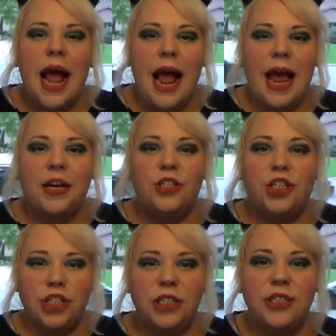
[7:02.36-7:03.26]
And
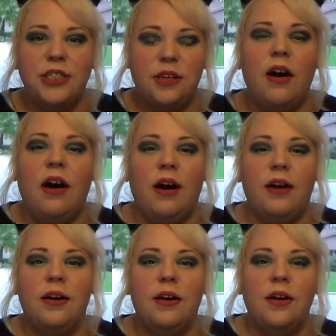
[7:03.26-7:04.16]
she
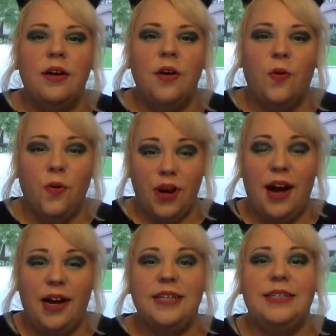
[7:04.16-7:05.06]
saw what
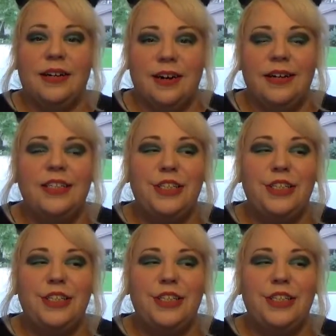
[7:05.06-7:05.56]
I saw.